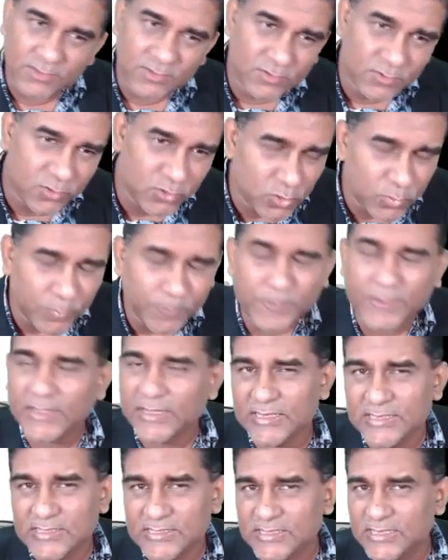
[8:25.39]
so super
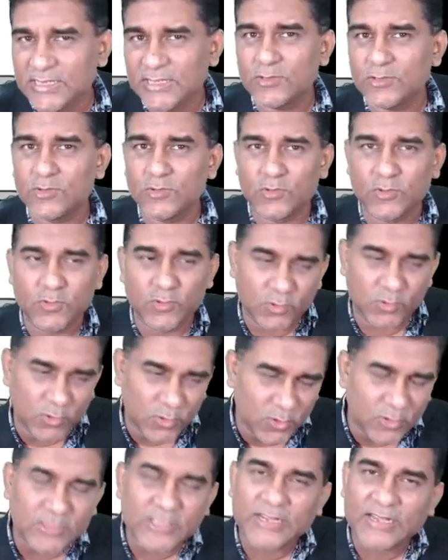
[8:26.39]
easy to
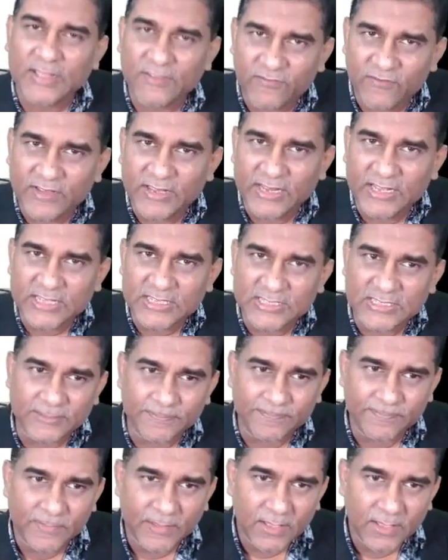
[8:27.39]
know the definition.